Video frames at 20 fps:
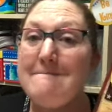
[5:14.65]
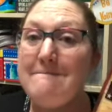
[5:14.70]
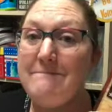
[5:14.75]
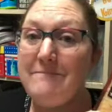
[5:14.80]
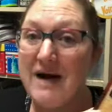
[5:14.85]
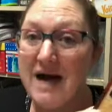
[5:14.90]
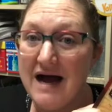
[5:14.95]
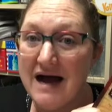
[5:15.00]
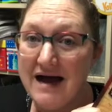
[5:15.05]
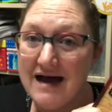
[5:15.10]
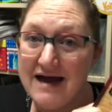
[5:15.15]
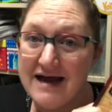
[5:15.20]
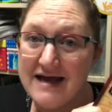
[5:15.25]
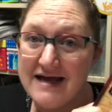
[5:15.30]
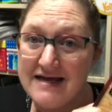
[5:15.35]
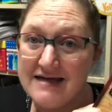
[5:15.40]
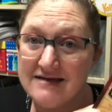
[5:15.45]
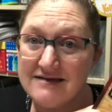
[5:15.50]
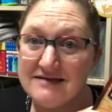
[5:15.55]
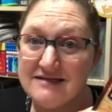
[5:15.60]

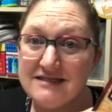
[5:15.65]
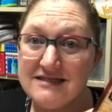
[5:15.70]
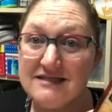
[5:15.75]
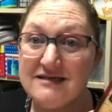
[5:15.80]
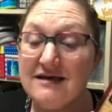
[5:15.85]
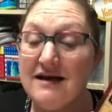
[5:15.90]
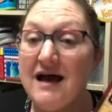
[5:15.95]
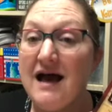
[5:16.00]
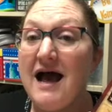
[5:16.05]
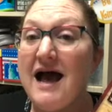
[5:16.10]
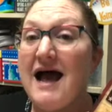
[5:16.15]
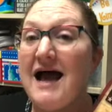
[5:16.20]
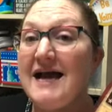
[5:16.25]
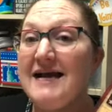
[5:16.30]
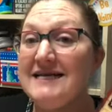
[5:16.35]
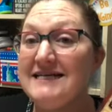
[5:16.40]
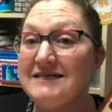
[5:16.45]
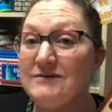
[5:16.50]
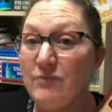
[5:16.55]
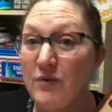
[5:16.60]
but
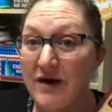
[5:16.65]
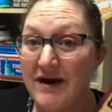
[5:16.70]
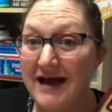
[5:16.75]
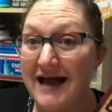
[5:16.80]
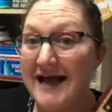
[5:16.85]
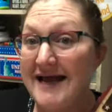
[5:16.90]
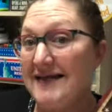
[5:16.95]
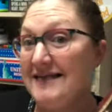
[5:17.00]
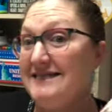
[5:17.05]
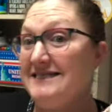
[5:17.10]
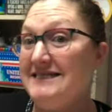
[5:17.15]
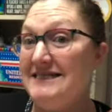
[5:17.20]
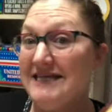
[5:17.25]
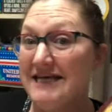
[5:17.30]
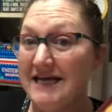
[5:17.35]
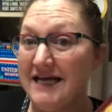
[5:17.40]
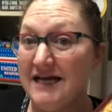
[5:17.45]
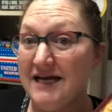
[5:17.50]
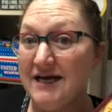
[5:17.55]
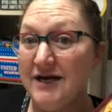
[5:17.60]
I what I
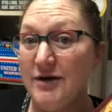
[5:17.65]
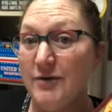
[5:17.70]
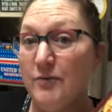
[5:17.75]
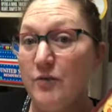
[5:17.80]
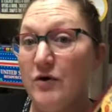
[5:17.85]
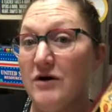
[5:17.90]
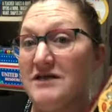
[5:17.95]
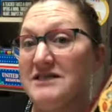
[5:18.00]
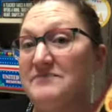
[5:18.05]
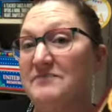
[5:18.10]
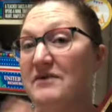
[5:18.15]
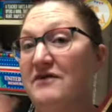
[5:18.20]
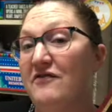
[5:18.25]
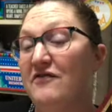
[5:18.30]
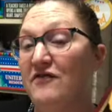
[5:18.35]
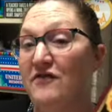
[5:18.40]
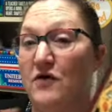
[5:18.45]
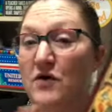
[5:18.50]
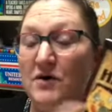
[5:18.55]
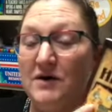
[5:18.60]
did was
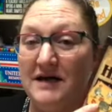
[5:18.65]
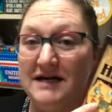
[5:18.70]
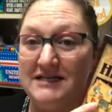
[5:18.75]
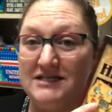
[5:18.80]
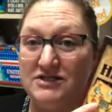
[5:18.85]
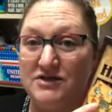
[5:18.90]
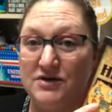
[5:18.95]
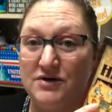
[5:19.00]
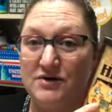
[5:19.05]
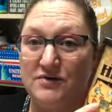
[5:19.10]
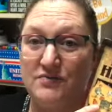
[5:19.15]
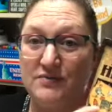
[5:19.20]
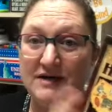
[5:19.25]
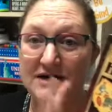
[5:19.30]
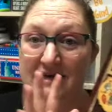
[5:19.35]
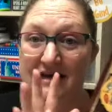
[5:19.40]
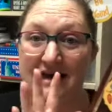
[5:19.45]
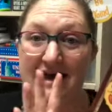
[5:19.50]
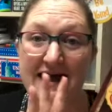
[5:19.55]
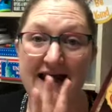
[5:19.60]
before I started
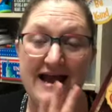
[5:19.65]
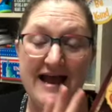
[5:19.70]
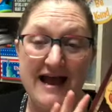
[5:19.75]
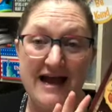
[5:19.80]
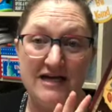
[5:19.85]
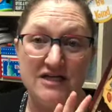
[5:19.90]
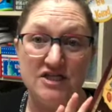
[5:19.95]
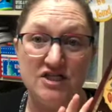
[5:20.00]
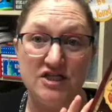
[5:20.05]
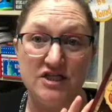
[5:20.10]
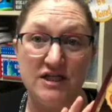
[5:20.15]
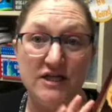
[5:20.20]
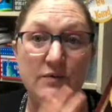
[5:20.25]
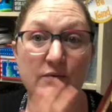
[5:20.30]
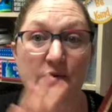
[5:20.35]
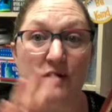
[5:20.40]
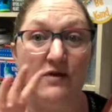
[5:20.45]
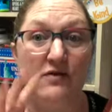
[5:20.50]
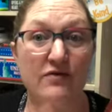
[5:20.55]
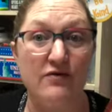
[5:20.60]
reading I actually
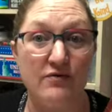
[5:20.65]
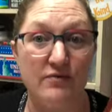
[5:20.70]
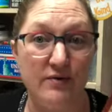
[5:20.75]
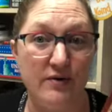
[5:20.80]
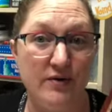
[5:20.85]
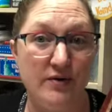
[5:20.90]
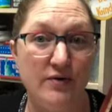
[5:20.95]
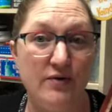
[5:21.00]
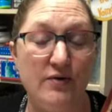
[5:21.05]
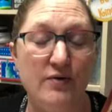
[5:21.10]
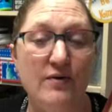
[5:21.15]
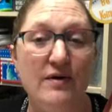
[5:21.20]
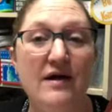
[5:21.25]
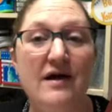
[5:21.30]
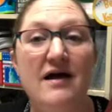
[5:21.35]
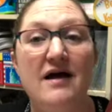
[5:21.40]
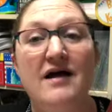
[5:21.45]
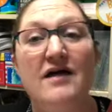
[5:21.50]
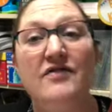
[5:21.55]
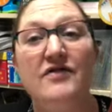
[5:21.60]
went through
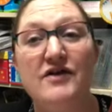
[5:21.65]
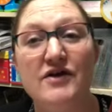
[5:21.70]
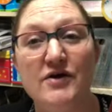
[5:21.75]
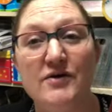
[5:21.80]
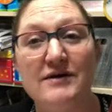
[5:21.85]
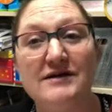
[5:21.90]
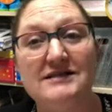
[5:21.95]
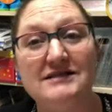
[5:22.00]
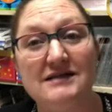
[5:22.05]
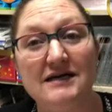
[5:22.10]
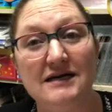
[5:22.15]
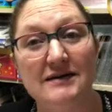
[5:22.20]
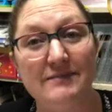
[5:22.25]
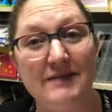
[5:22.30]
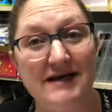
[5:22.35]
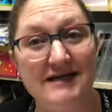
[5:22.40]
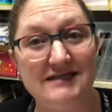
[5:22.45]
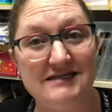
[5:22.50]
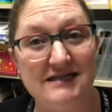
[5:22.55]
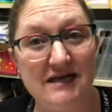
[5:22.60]
the unit study
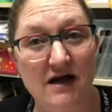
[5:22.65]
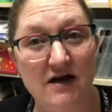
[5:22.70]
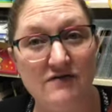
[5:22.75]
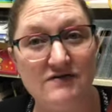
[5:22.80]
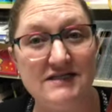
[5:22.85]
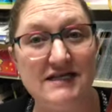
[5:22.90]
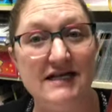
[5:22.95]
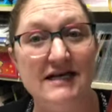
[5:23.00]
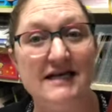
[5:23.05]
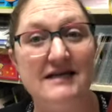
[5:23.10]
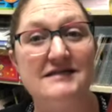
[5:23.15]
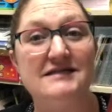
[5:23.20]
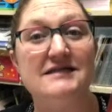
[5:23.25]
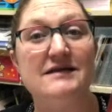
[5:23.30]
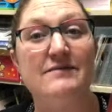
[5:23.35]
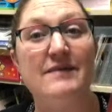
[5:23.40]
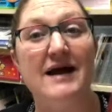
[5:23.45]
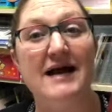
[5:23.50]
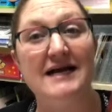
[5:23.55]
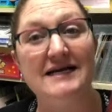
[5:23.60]
myself to get
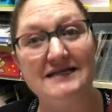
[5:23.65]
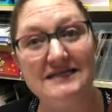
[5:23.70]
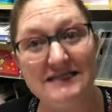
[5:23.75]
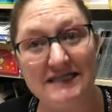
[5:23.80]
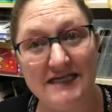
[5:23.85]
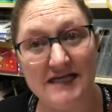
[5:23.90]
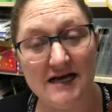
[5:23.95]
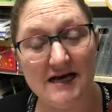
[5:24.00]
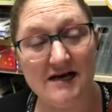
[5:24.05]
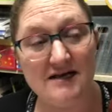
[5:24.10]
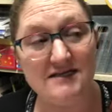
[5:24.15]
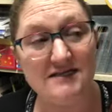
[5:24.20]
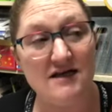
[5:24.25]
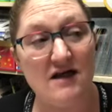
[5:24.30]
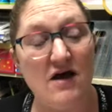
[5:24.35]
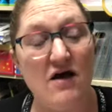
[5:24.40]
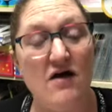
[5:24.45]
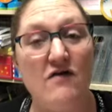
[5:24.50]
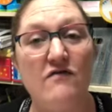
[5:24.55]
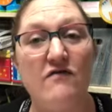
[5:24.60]
some ideas
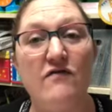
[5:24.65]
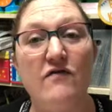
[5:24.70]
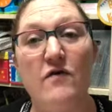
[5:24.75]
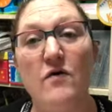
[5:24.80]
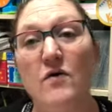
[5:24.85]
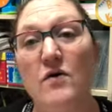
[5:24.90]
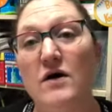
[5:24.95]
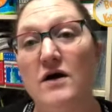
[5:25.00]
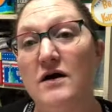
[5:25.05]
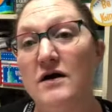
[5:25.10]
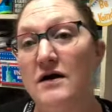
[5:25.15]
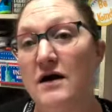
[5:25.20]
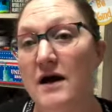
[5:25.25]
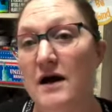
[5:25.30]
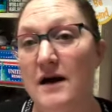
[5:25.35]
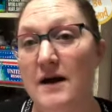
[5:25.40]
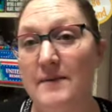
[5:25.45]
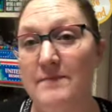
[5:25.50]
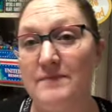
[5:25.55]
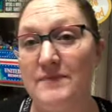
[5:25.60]
for
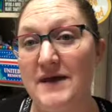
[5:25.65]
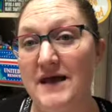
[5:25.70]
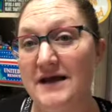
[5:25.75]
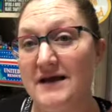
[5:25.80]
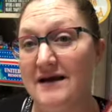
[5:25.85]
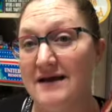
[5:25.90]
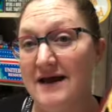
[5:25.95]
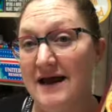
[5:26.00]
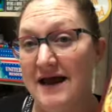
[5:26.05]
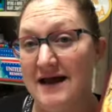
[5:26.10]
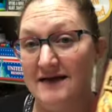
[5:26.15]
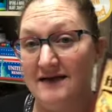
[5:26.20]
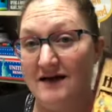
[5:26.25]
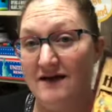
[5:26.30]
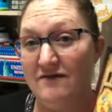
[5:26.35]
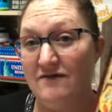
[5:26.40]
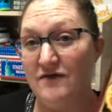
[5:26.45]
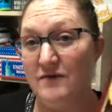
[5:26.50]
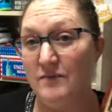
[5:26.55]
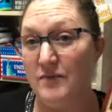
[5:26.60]
um, an end
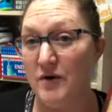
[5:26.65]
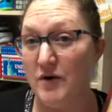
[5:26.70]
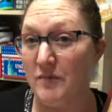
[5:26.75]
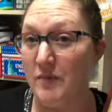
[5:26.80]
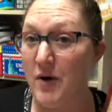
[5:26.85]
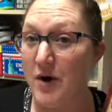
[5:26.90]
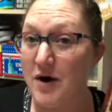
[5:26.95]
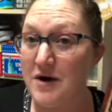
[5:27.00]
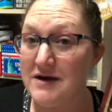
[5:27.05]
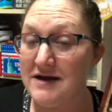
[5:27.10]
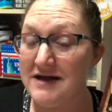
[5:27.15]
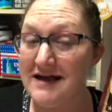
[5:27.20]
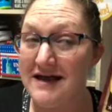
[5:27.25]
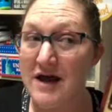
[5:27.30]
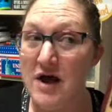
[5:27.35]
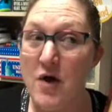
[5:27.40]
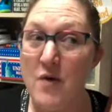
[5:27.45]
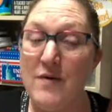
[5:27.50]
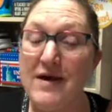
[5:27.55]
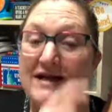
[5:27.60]
of the book party.
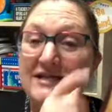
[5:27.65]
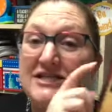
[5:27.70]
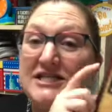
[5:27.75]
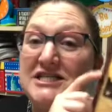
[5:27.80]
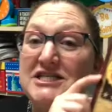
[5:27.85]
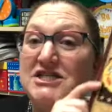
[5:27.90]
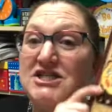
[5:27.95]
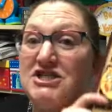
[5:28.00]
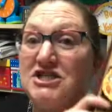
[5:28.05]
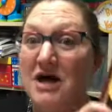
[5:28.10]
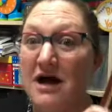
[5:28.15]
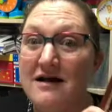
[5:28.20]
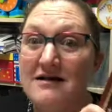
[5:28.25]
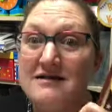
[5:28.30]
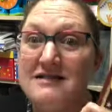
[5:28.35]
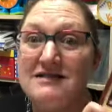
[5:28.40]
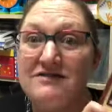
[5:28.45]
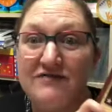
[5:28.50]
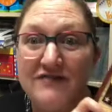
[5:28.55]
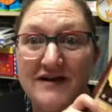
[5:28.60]
We actually
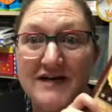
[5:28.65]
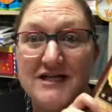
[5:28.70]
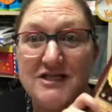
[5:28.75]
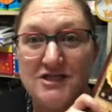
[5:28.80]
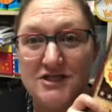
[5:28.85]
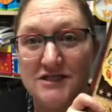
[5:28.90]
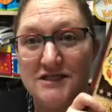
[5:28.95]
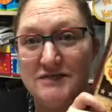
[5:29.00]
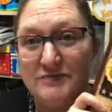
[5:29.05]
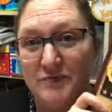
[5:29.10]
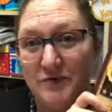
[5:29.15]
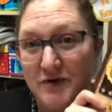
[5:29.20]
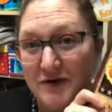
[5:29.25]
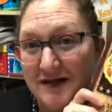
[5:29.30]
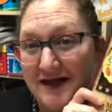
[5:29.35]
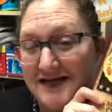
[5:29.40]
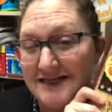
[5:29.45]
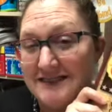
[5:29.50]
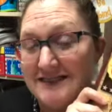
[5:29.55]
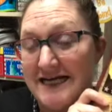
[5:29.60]
just finished this book
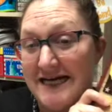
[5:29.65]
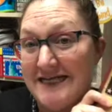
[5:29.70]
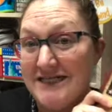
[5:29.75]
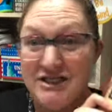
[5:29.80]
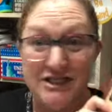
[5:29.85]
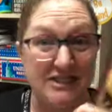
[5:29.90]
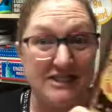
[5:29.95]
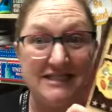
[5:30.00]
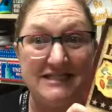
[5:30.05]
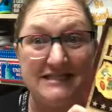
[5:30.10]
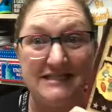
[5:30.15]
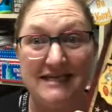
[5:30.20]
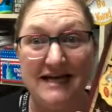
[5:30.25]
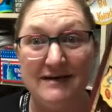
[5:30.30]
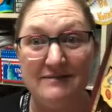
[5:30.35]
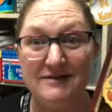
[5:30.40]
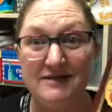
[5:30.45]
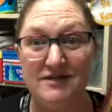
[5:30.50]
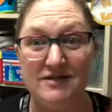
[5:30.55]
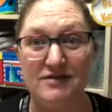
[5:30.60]
last night, just in
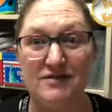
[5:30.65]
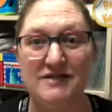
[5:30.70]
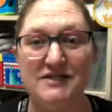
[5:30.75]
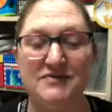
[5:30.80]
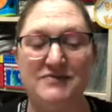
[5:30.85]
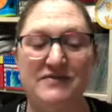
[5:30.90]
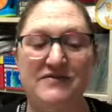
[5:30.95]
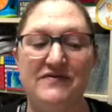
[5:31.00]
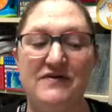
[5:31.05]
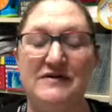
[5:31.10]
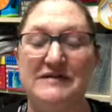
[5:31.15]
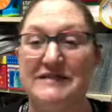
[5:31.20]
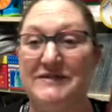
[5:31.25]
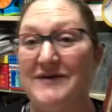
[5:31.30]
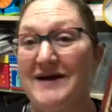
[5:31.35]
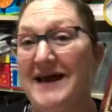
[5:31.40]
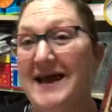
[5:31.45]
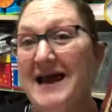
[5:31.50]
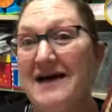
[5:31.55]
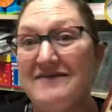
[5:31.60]
time to do this review. So
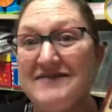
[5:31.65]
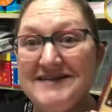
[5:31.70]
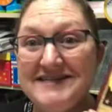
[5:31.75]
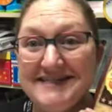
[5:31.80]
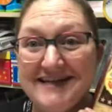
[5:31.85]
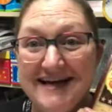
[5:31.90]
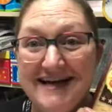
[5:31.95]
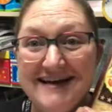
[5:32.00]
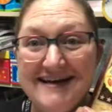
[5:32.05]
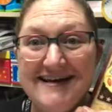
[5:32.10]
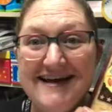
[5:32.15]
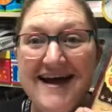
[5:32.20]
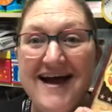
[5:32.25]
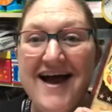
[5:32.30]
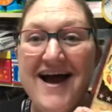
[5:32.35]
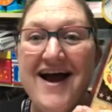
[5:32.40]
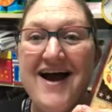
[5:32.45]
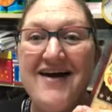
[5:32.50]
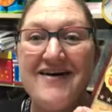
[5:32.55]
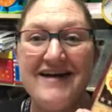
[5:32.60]
I haven't done
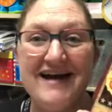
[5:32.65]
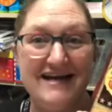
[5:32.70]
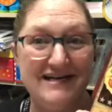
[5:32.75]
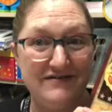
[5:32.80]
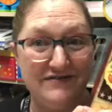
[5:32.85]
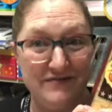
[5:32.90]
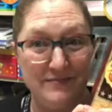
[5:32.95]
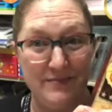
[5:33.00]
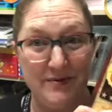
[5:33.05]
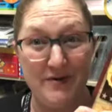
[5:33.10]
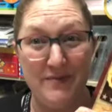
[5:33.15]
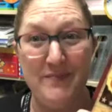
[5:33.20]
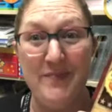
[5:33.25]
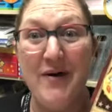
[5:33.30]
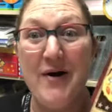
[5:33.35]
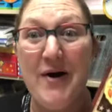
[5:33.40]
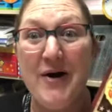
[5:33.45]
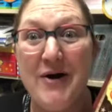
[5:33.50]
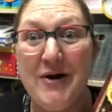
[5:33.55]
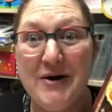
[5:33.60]
our end of the book
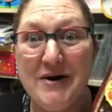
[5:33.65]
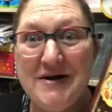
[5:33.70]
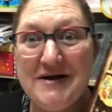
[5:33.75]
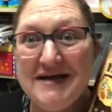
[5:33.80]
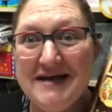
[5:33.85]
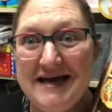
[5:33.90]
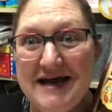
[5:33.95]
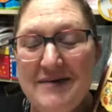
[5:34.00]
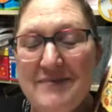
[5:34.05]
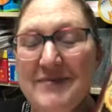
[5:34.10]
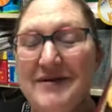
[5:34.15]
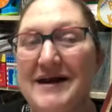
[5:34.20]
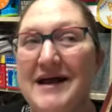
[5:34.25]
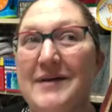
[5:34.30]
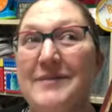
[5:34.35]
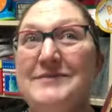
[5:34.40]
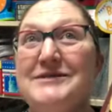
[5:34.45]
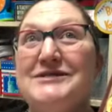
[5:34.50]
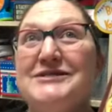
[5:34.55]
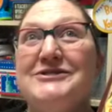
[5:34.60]
party yet, but
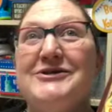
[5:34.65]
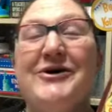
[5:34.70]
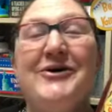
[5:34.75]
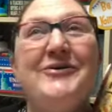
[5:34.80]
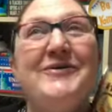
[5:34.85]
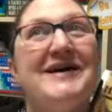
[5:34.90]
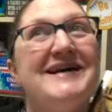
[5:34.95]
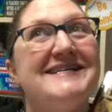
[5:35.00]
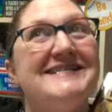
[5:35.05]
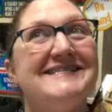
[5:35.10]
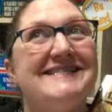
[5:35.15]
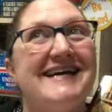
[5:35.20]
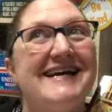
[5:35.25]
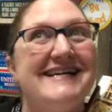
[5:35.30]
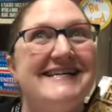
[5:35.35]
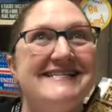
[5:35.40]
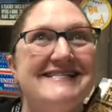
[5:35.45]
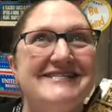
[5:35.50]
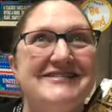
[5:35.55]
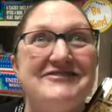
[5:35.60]
I'm so
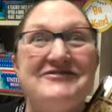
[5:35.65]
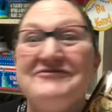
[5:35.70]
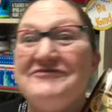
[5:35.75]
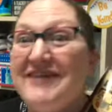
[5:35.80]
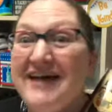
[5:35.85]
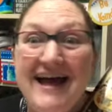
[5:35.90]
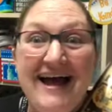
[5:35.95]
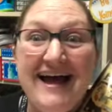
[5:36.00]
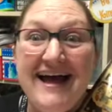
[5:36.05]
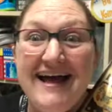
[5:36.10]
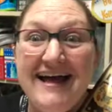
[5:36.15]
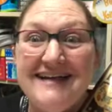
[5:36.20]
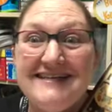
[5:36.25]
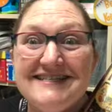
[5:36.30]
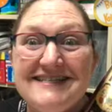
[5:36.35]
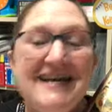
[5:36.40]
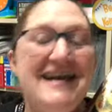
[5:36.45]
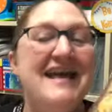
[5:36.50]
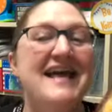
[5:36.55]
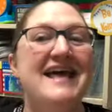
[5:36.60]
excited to do
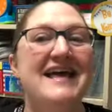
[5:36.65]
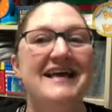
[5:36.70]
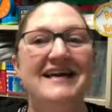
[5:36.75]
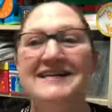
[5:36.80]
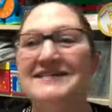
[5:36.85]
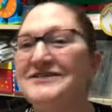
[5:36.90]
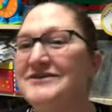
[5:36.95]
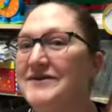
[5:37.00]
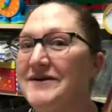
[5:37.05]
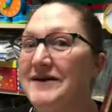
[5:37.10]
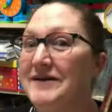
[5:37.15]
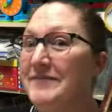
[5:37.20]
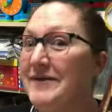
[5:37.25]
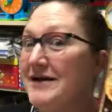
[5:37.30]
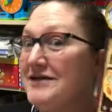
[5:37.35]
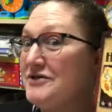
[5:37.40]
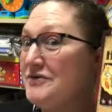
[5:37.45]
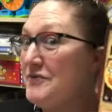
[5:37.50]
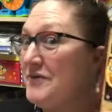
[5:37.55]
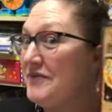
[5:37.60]
that because you can
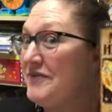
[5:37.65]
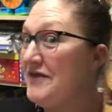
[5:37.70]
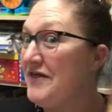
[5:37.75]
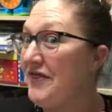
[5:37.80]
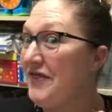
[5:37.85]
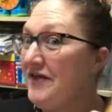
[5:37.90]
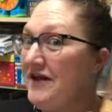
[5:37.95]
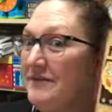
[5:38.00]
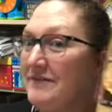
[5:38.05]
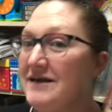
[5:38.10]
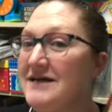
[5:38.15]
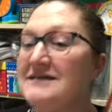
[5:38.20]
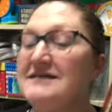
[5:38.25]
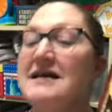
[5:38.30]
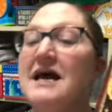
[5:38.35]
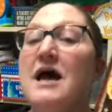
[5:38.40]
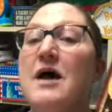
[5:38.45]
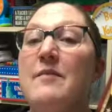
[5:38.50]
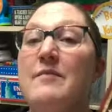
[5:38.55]
imagine what the theme is.